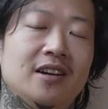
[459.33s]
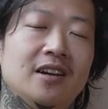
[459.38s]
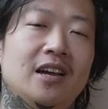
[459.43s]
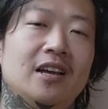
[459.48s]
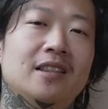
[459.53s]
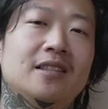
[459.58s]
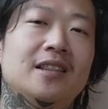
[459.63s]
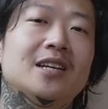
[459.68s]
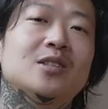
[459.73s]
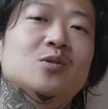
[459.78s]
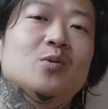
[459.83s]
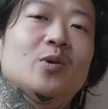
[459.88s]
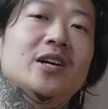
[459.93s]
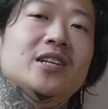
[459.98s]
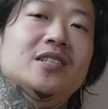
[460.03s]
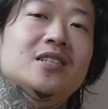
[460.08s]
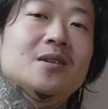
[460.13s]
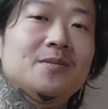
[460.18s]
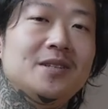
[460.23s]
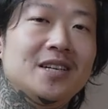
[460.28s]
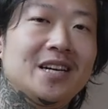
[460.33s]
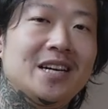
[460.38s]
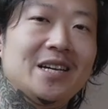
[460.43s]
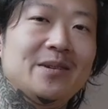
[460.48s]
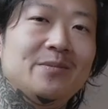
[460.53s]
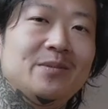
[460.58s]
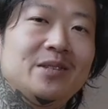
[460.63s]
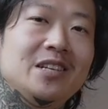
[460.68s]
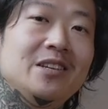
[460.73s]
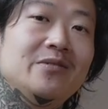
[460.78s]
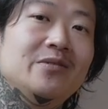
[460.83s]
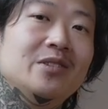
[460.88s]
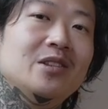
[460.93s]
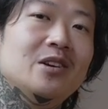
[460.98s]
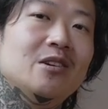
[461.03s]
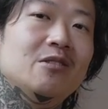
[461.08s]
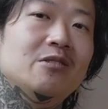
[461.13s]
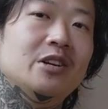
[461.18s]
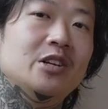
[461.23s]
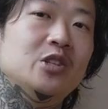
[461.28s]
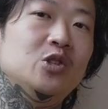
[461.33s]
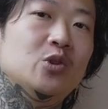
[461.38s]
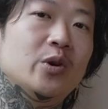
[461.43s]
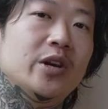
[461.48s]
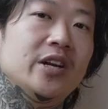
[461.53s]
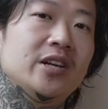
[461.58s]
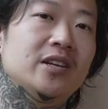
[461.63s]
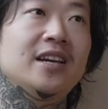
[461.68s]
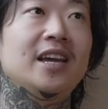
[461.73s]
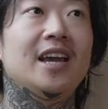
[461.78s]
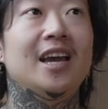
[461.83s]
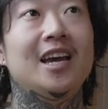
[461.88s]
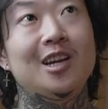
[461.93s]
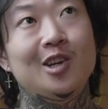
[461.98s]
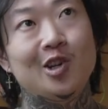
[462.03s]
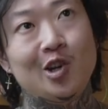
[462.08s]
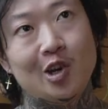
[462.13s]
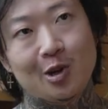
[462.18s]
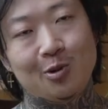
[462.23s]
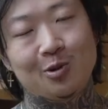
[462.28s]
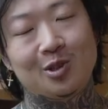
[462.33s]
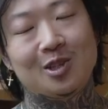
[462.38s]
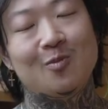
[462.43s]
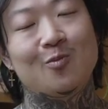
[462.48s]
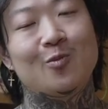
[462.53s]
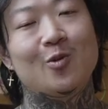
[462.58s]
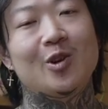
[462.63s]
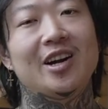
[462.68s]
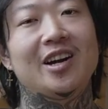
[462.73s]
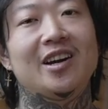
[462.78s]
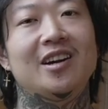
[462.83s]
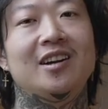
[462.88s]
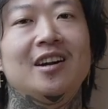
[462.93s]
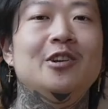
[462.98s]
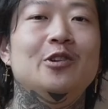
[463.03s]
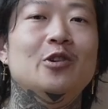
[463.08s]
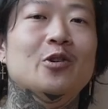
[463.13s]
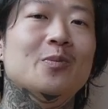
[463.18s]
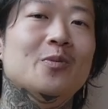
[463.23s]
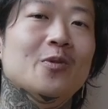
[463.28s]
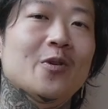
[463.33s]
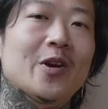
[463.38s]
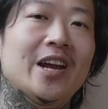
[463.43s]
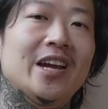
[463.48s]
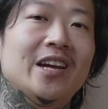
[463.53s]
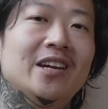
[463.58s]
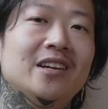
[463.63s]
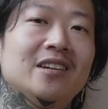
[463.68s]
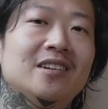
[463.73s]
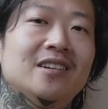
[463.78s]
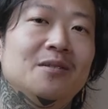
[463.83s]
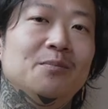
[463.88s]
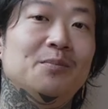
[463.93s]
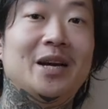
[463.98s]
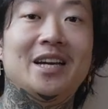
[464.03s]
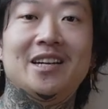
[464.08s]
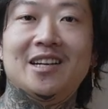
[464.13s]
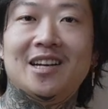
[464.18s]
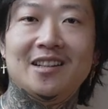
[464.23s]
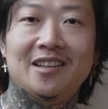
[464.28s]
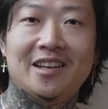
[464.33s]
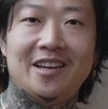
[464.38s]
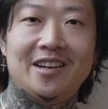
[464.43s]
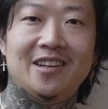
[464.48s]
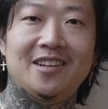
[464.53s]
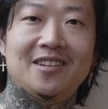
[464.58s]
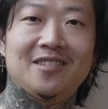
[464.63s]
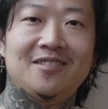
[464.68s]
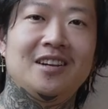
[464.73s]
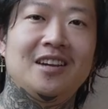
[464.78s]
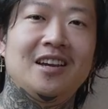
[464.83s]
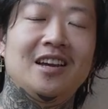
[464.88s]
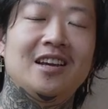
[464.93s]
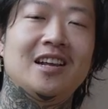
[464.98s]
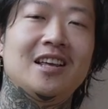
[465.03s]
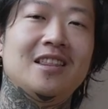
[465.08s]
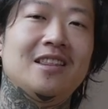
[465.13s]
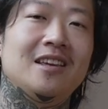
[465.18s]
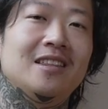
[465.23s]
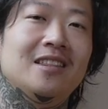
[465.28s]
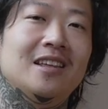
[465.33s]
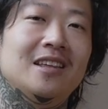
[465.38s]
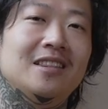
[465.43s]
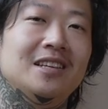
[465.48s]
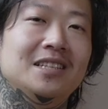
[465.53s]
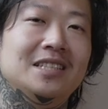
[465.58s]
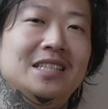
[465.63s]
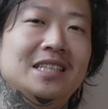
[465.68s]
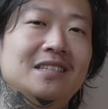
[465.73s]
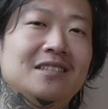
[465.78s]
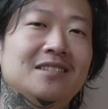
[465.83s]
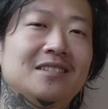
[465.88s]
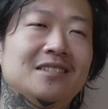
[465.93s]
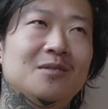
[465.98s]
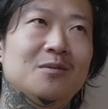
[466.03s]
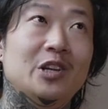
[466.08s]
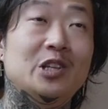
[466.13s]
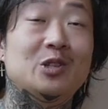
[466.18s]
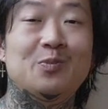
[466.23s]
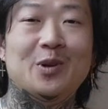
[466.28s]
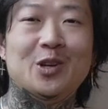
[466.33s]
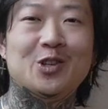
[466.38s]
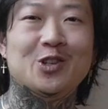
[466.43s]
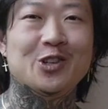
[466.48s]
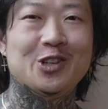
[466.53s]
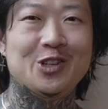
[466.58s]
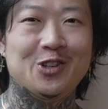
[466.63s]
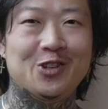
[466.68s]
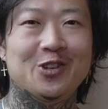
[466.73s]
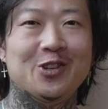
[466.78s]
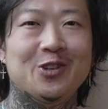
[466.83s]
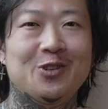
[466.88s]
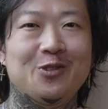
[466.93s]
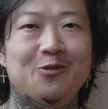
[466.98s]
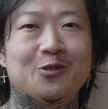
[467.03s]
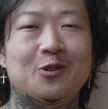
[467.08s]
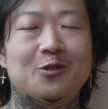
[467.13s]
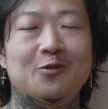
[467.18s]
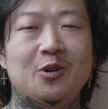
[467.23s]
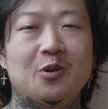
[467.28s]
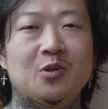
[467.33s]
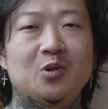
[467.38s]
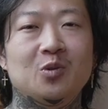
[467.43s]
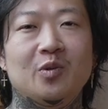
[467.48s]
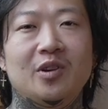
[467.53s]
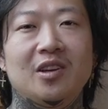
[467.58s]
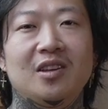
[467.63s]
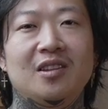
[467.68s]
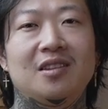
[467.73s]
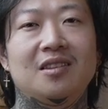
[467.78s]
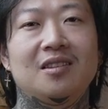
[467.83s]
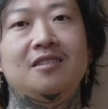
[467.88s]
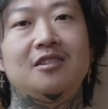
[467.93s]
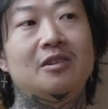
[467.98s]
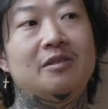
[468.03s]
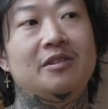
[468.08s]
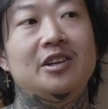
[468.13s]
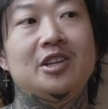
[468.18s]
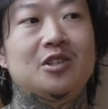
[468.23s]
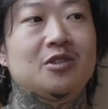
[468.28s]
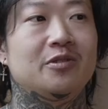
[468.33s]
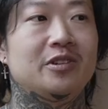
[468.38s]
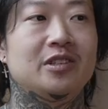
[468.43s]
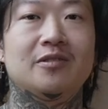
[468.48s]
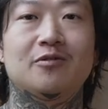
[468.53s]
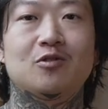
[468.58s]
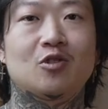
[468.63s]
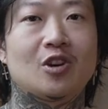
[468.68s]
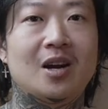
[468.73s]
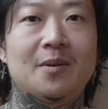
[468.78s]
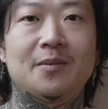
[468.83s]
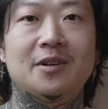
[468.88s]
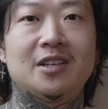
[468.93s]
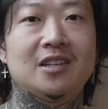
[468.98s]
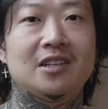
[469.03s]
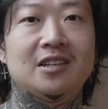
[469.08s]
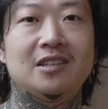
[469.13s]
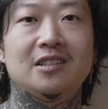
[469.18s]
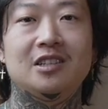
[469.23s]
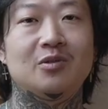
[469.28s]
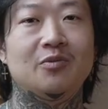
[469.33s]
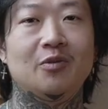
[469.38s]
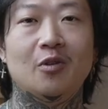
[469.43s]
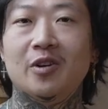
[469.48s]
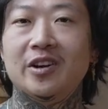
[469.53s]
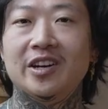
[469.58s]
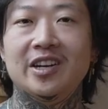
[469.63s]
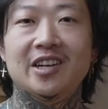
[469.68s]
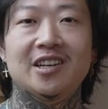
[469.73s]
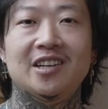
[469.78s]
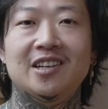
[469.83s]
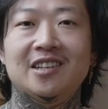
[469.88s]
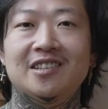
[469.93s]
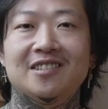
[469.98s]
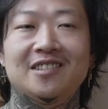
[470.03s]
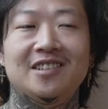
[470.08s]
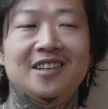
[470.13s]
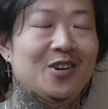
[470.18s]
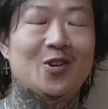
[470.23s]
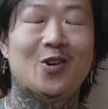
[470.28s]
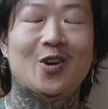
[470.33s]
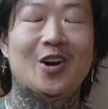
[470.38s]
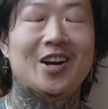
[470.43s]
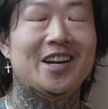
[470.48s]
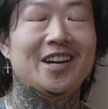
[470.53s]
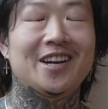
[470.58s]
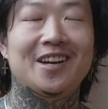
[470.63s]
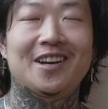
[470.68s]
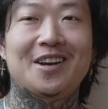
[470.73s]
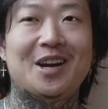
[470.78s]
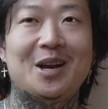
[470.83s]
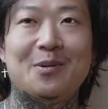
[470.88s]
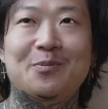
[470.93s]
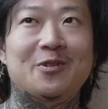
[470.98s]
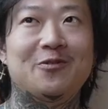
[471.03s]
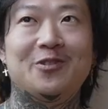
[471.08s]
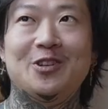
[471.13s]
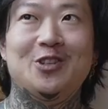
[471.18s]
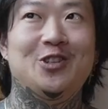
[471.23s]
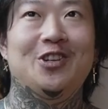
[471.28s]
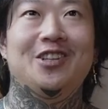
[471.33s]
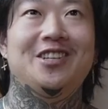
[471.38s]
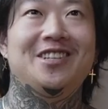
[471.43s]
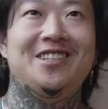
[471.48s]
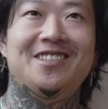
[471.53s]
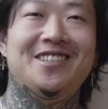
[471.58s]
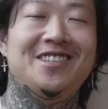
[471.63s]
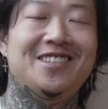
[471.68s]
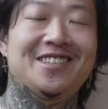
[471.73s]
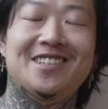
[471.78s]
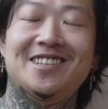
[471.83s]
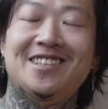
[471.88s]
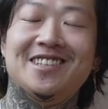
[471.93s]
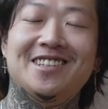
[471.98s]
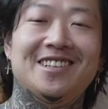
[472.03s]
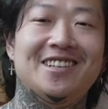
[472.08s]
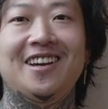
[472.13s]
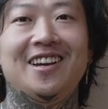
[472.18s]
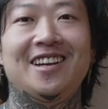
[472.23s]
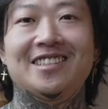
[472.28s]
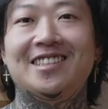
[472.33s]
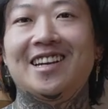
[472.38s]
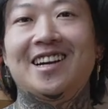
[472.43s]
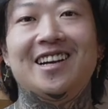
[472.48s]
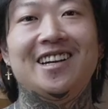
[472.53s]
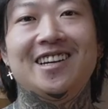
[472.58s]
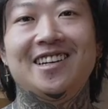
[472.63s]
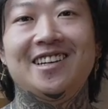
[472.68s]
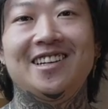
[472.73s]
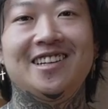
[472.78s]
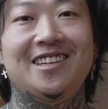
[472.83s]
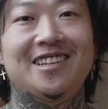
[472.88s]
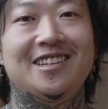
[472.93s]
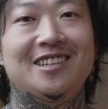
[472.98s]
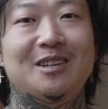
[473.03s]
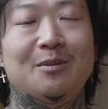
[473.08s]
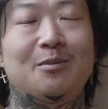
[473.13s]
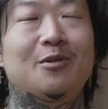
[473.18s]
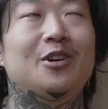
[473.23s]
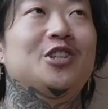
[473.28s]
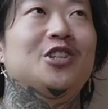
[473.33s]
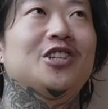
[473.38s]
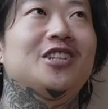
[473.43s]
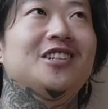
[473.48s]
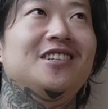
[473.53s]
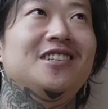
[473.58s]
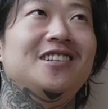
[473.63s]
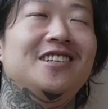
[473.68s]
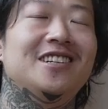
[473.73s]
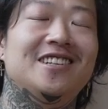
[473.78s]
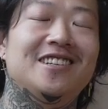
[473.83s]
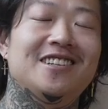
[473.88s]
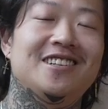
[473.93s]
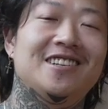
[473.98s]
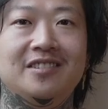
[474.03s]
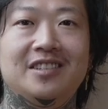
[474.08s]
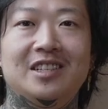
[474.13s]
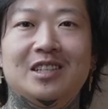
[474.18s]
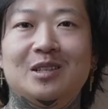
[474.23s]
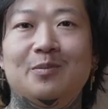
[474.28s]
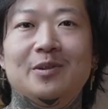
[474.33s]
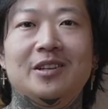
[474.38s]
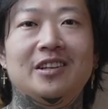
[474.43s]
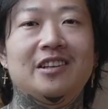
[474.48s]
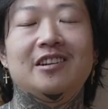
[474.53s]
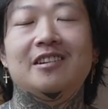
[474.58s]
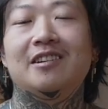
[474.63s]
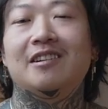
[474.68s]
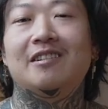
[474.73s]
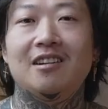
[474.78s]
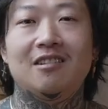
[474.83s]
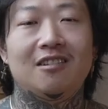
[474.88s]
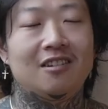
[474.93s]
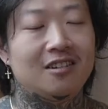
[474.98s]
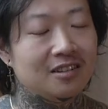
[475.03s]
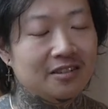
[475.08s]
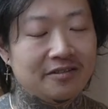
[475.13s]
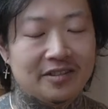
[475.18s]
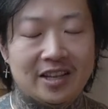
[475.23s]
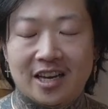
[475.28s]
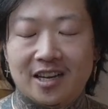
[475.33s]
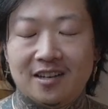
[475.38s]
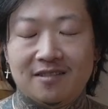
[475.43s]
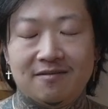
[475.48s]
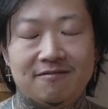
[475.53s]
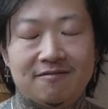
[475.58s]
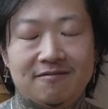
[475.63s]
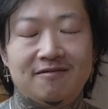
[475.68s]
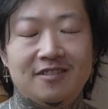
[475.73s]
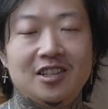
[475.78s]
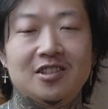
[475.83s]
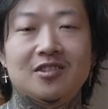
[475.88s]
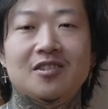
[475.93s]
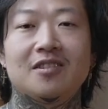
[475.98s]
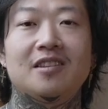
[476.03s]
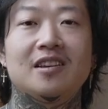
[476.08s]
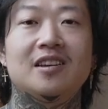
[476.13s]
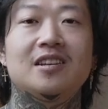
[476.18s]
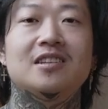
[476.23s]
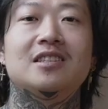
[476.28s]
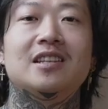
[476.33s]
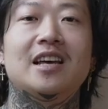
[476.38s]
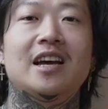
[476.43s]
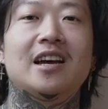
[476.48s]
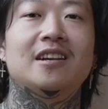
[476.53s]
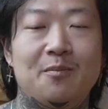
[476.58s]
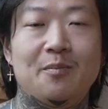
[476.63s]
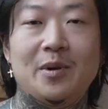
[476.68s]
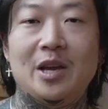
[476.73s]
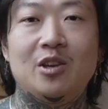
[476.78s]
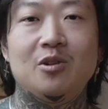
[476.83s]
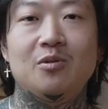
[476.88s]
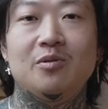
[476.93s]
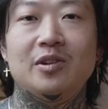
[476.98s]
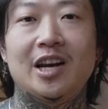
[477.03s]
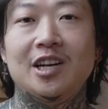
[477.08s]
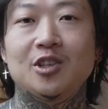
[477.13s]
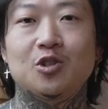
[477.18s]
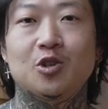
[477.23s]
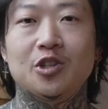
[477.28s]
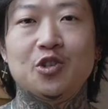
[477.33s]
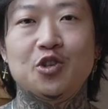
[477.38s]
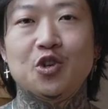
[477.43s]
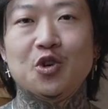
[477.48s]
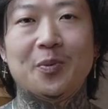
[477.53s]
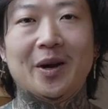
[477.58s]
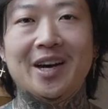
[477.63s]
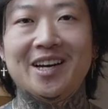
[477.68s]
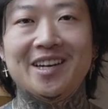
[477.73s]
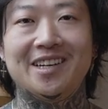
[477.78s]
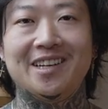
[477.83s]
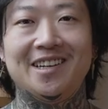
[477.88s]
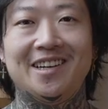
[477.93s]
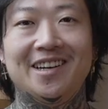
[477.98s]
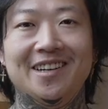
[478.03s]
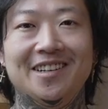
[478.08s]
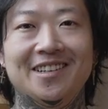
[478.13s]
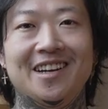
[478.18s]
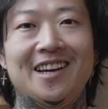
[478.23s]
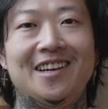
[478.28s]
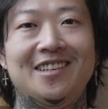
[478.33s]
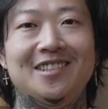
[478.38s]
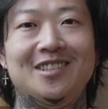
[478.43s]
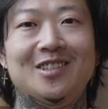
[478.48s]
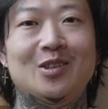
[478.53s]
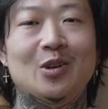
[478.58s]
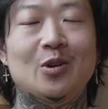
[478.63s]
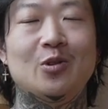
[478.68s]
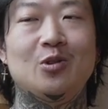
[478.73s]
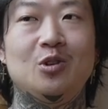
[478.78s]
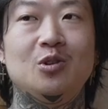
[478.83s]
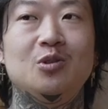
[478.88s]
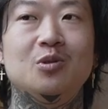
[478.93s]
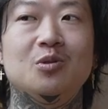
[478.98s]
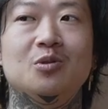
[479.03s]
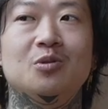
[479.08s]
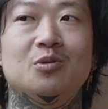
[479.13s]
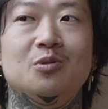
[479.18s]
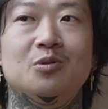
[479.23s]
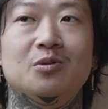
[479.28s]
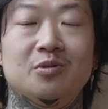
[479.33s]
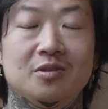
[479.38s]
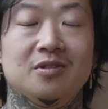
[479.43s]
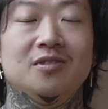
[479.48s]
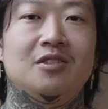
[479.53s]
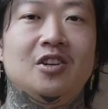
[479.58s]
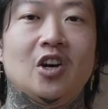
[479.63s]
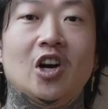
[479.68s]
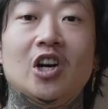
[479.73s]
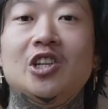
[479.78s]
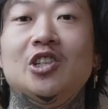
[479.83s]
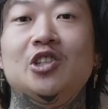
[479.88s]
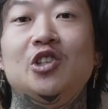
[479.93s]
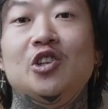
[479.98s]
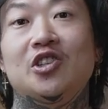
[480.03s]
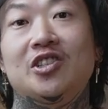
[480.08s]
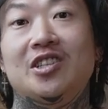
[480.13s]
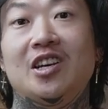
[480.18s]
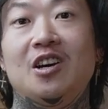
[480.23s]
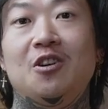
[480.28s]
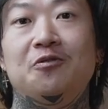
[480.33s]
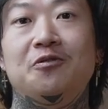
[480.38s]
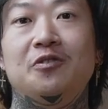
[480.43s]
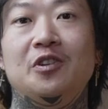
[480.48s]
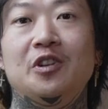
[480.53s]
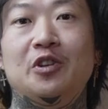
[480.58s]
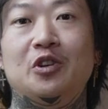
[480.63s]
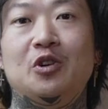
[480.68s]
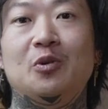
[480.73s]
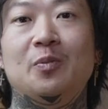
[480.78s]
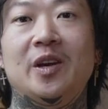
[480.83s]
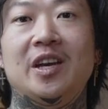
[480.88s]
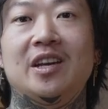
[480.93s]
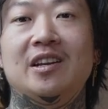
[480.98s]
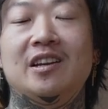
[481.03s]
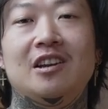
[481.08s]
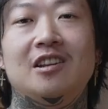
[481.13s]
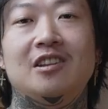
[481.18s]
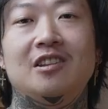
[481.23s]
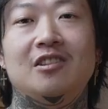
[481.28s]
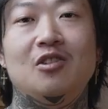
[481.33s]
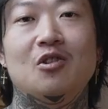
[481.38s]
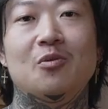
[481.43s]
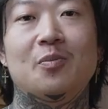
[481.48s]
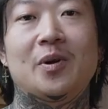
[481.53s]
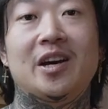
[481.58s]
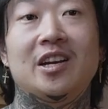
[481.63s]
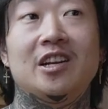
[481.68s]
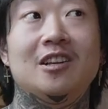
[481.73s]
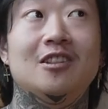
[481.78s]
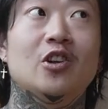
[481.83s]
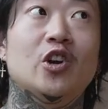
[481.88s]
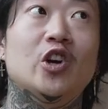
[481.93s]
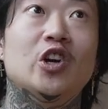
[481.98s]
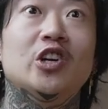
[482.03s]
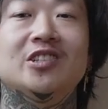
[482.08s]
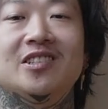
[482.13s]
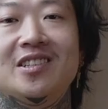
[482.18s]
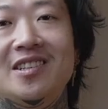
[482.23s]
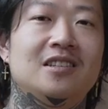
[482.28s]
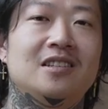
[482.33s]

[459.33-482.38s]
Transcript: And that's why sometimes, even though a joint can go somewhere, your brain might not let it. And I think that this is especially true for folks with, histories of trauma and dysphoria and chronic hypervigilance and anxiety and depression and disability, all of that. These are things that make you not trust your body. And so you guard yourself a little bit, and your body learns